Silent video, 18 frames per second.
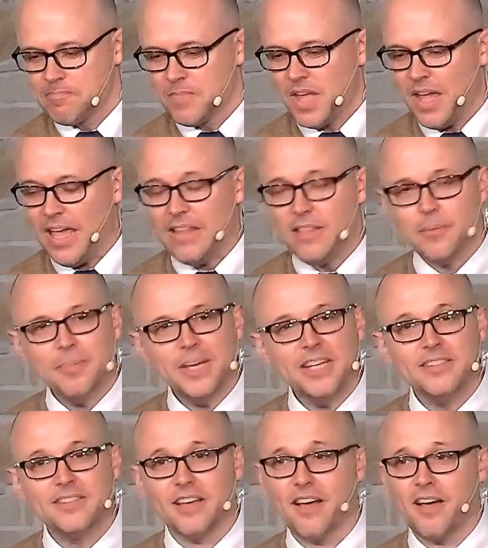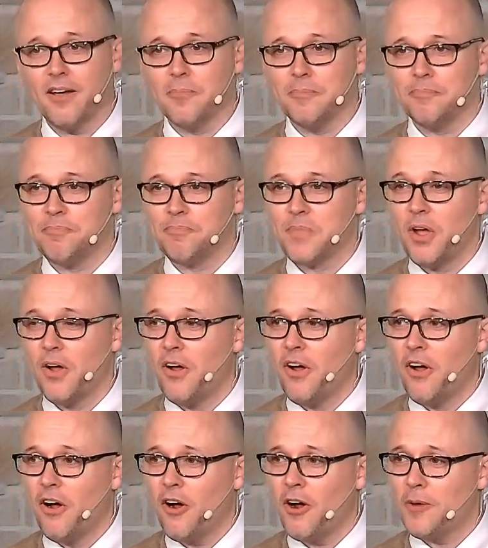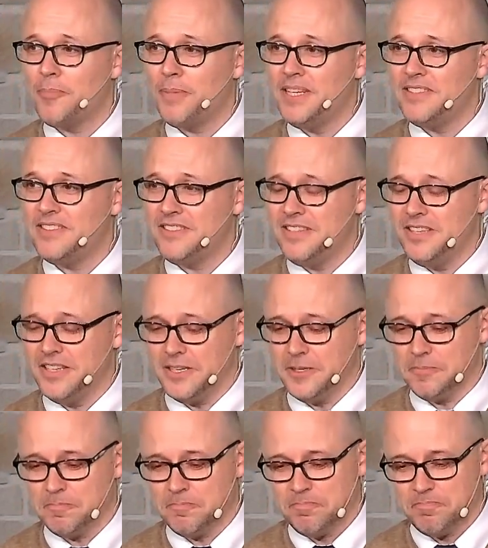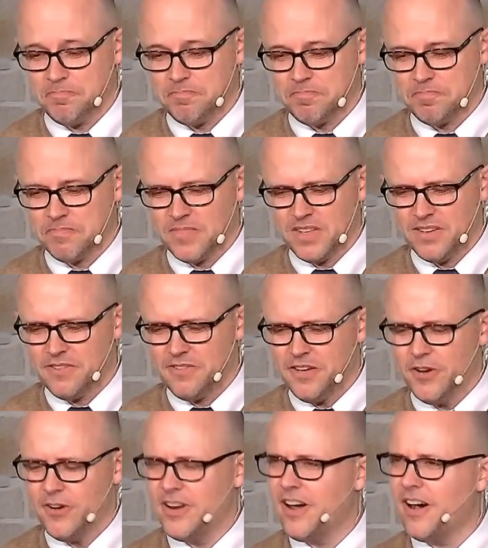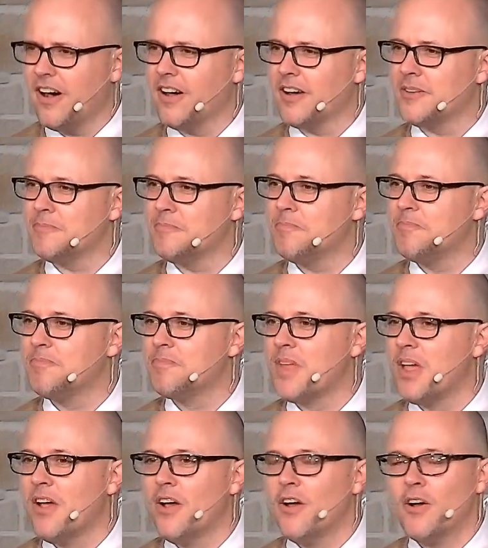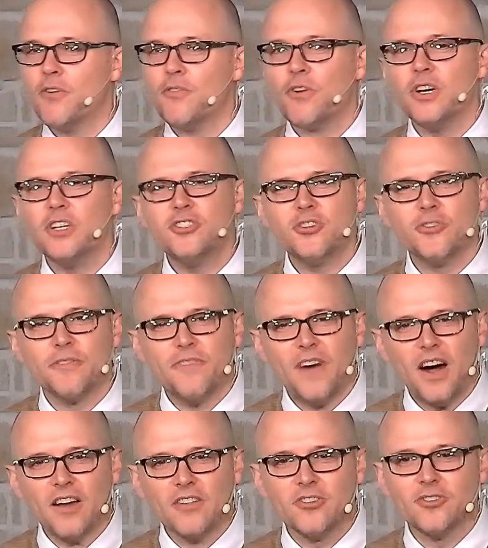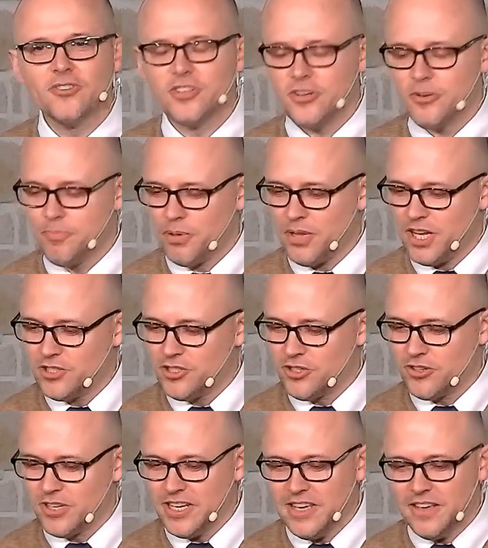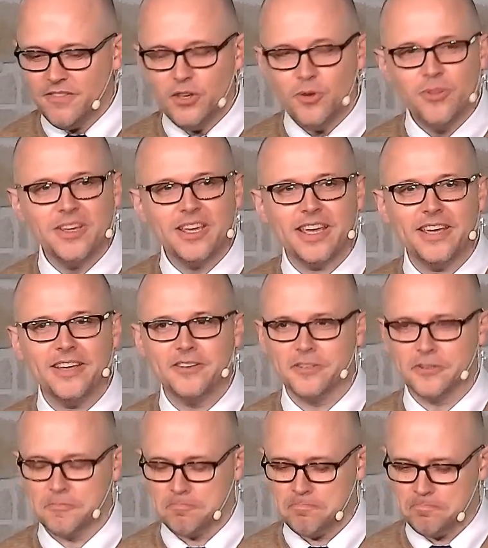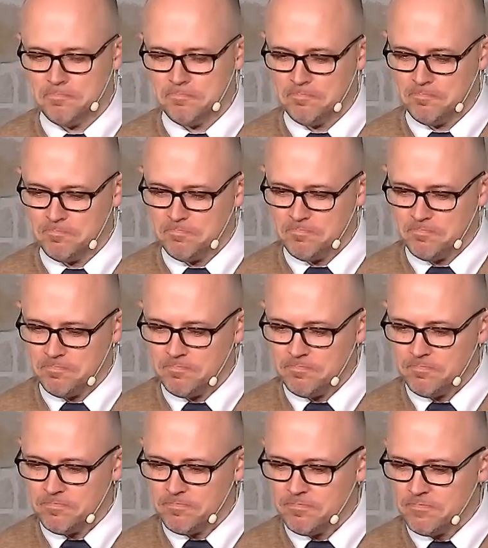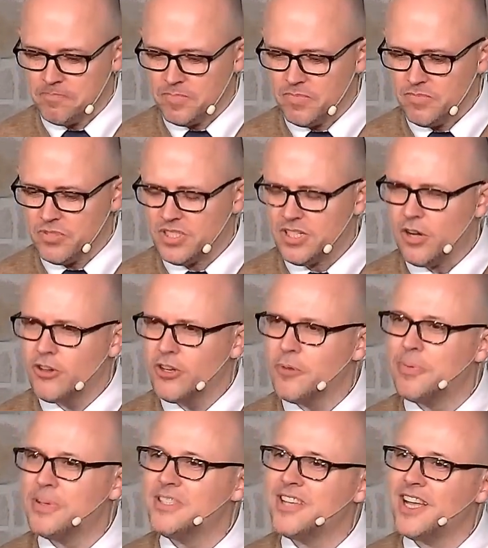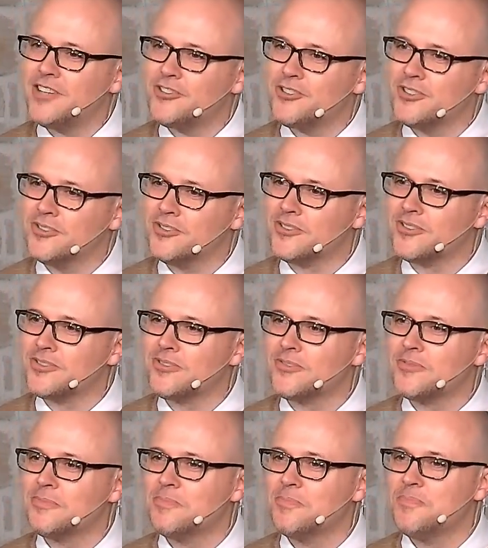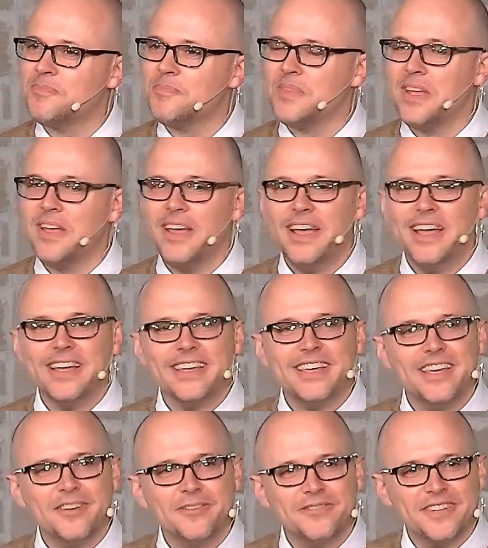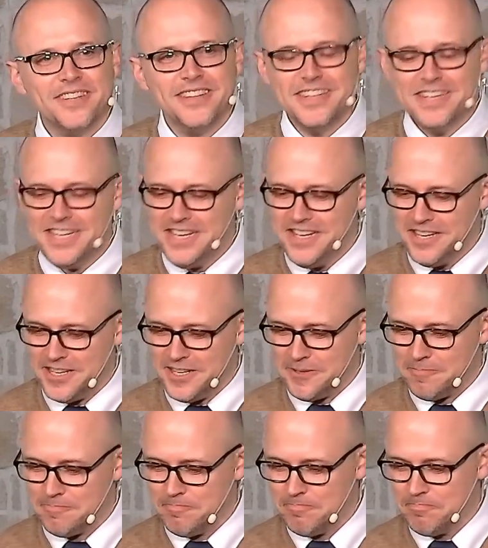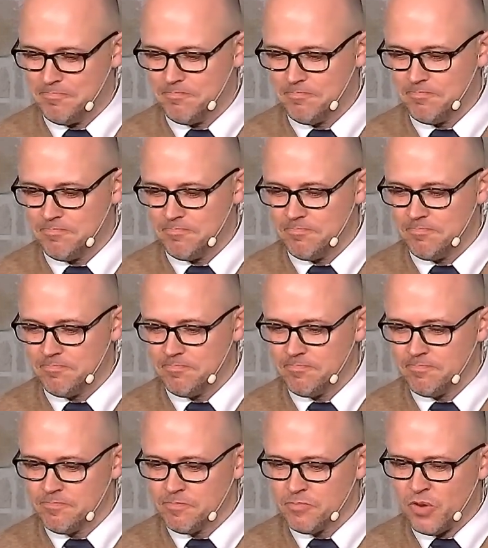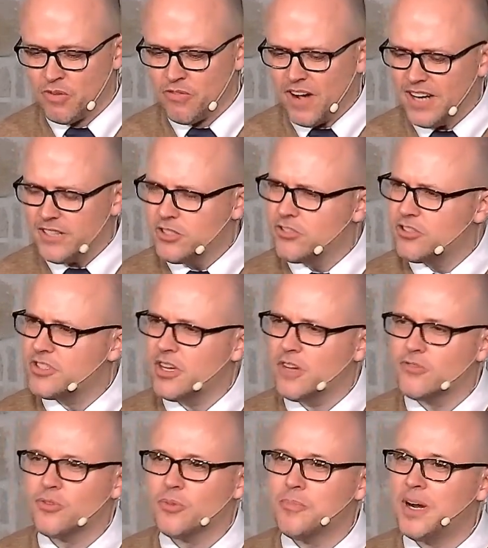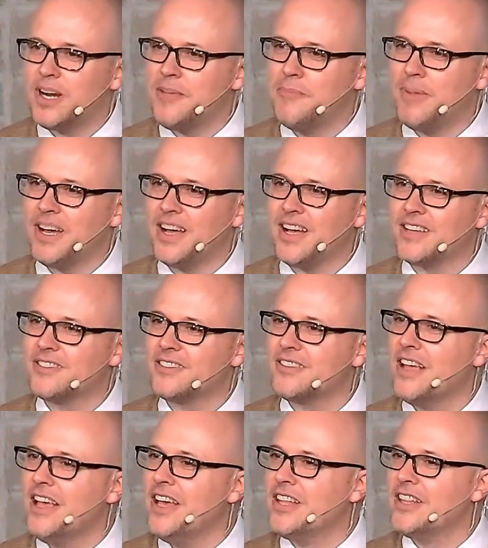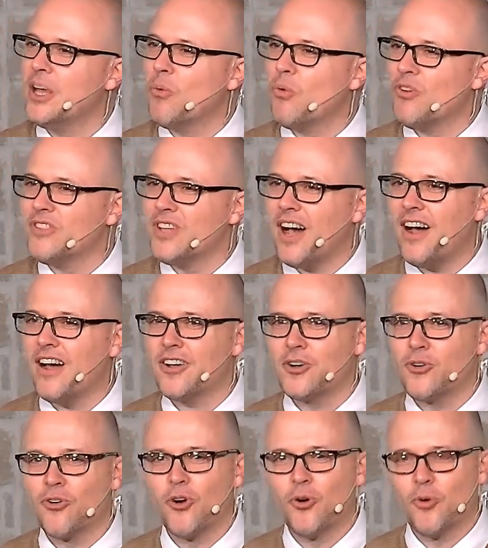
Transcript: In the meantime, RPC, fear not. For it is your Father's good pleasure to give you the kingdom. Sell your possessions. Give to the needy. Provide yourselves with money bags that will not grow